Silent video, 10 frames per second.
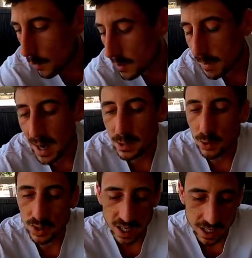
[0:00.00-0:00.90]
I wouldn't buy
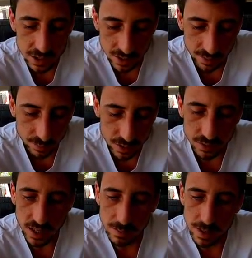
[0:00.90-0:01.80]
two tickets if
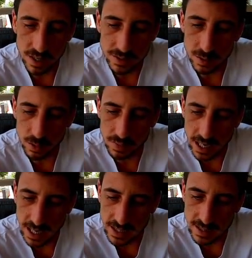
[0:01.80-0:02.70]
it's on 8 because it would
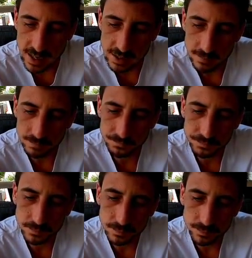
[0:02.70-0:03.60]
be 8 and 9.
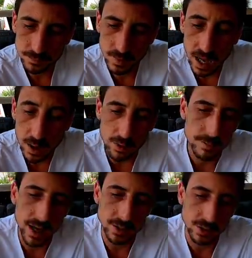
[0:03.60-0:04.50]
I
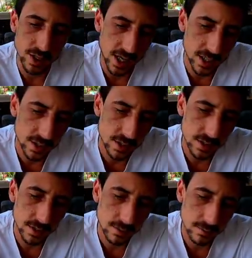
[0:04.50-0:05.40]
wouldn't buy two tickets.